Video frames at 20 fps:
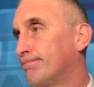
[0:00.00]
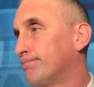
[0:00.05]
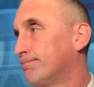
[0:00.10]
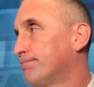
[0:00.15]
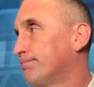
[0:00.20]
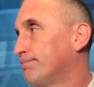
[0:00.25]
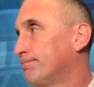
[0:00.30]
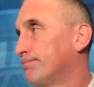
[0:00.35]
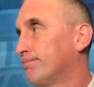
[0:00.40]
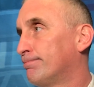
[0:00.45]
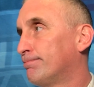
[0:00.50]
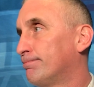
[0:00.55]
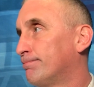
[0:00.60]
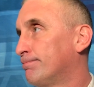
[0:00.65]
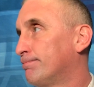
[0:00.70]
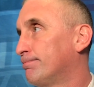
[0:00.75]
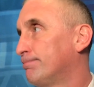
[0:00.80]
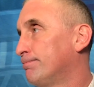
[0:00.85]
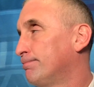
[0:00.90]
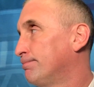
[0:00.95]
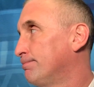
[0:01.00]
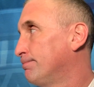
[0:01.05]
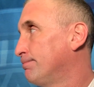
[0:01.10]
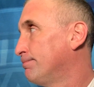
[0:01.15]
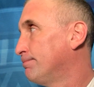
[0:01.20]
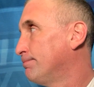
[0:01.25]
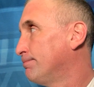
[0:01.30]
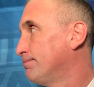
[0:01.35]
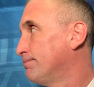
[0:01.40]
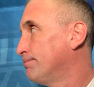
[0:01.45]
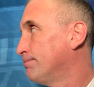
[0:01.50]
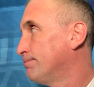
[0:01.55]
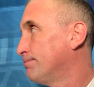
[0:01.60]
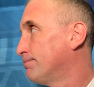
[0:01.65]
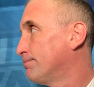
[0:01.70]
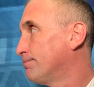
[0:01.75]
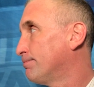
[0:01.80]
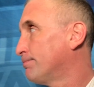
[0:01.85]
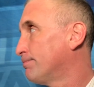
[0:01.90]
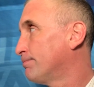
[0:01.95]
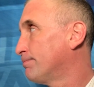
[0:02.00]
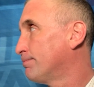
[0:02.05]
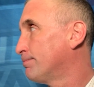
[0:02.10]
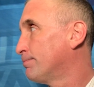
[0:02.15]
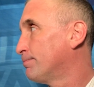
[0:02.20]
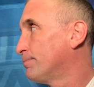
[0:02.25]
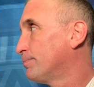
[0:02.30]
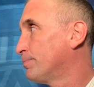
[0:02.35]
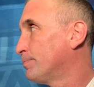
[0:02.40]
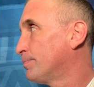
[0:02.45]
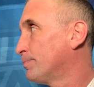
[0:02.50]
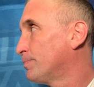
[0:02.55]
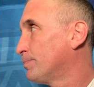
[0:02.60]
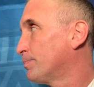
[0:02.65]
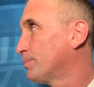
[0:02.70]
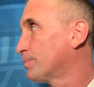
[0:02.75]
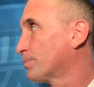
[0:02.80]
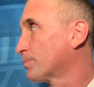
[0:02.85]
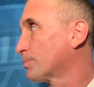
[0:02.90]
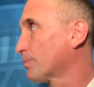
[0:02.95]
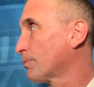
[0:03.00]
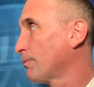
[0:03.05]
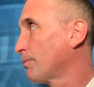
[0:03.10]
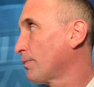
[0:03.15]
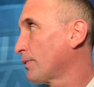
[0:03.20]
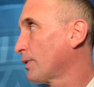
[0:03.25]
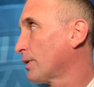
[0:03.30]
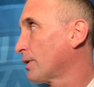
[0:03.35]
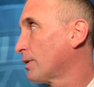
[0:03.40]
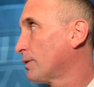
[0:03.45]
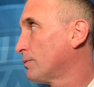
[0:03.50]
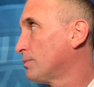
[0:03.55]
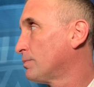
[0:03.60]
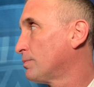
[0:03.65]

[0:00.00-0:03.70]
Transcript: Are you seeing any patterns with these extended stretches of offensive